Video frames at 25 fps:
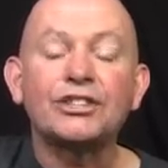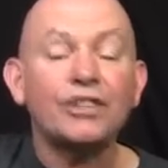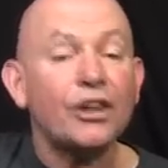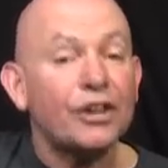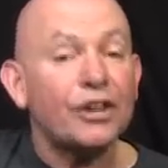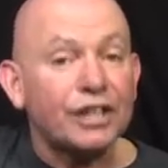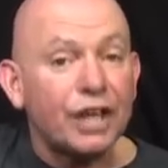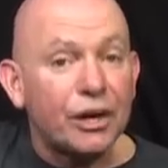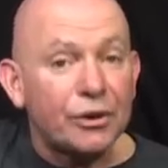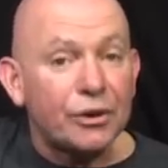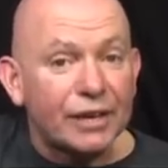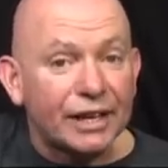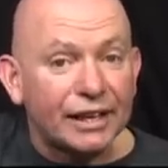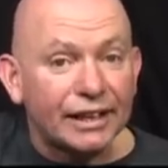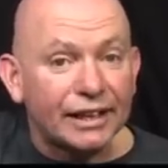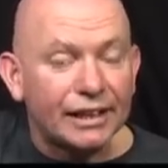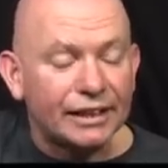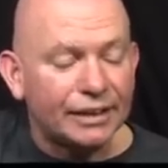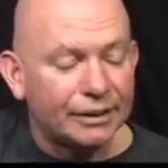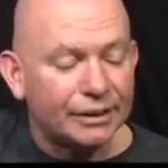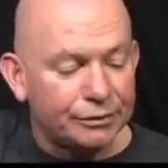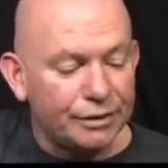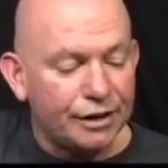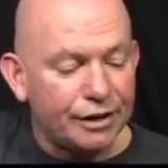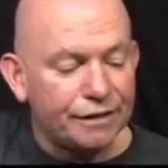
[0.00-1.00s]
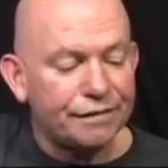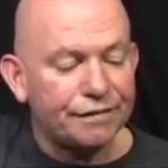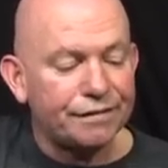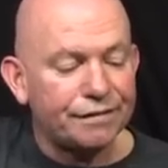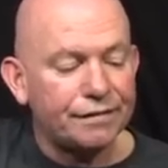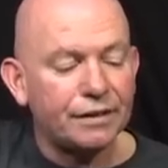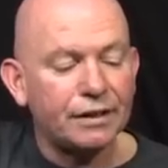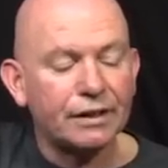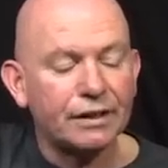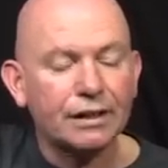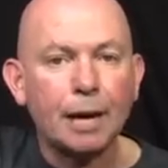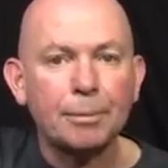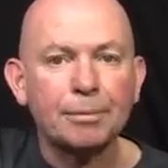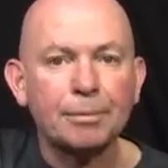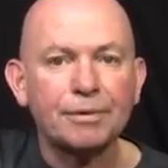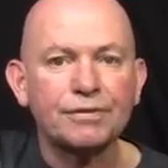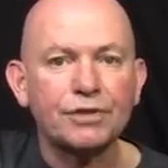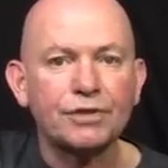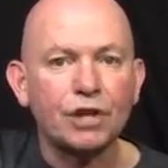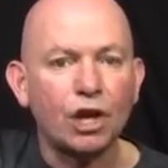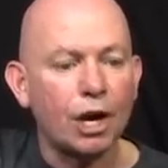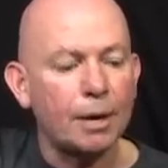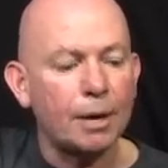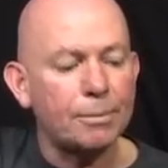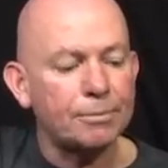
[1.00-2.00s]
Psycho Killer riff a couple
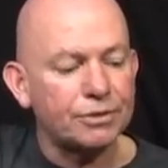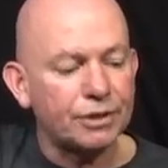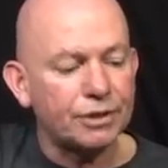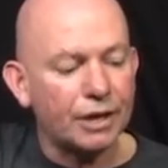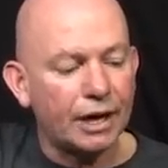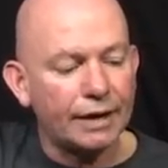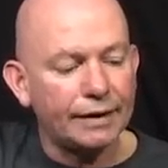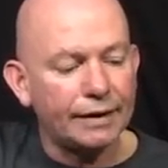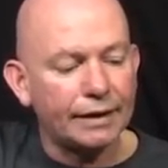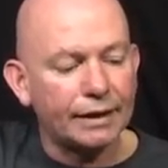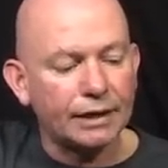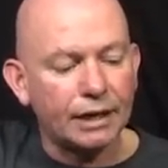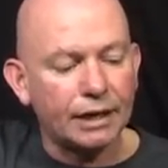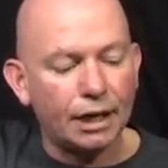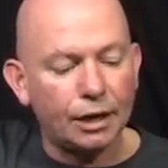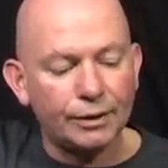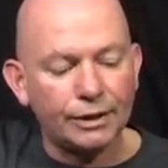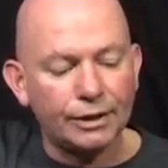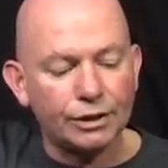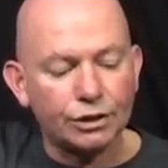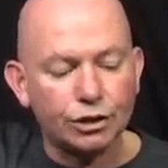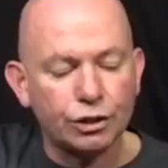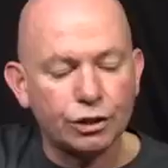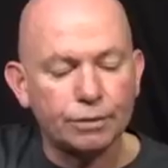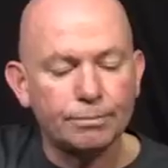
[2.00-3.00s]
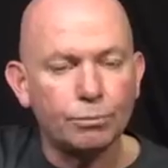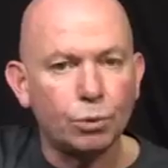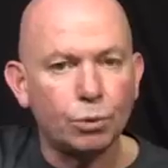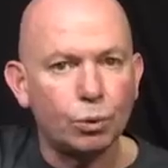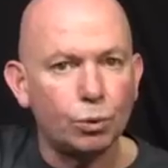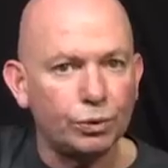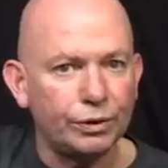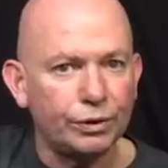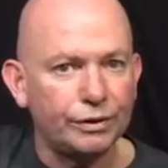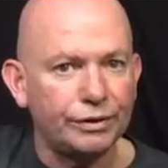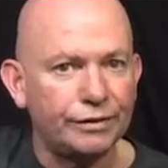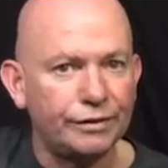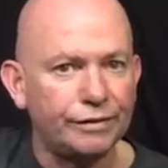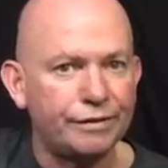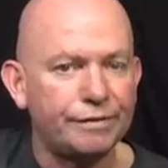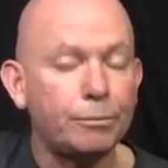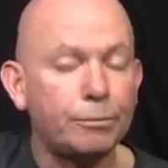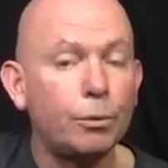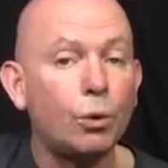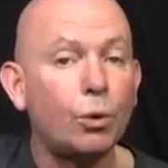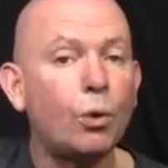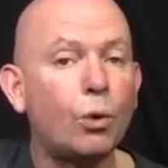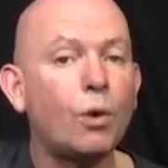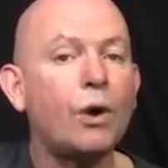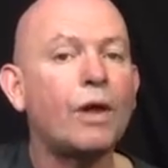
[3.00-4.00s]
of times and then go into the More Than a,
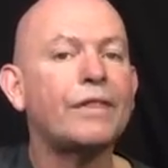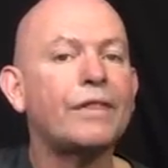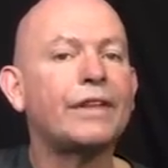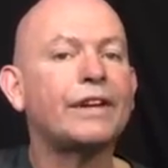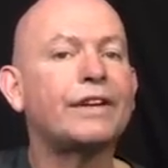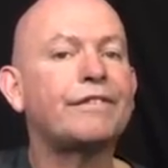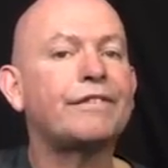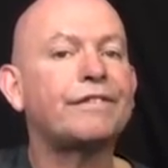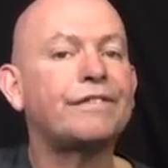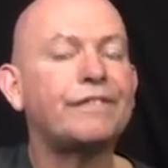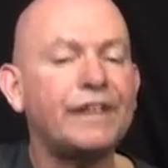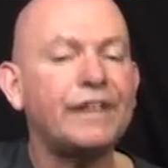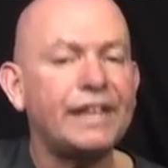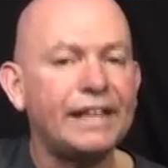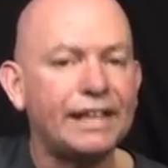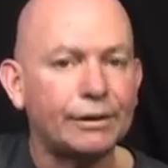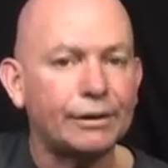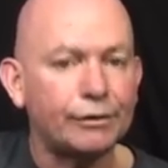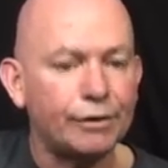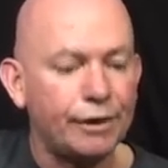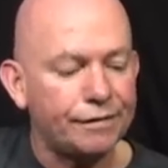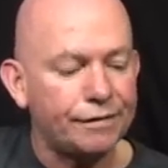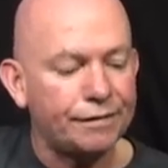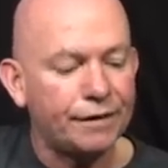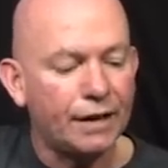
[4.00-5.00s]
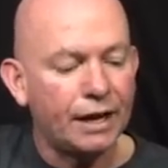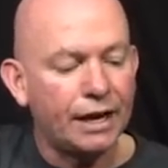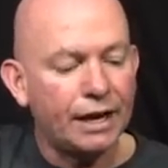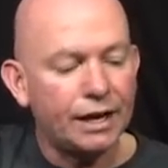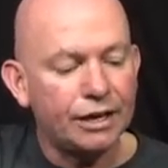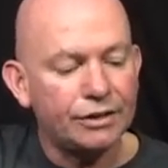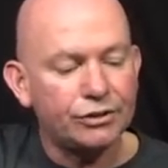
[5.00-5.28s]
more than a Feeling riff.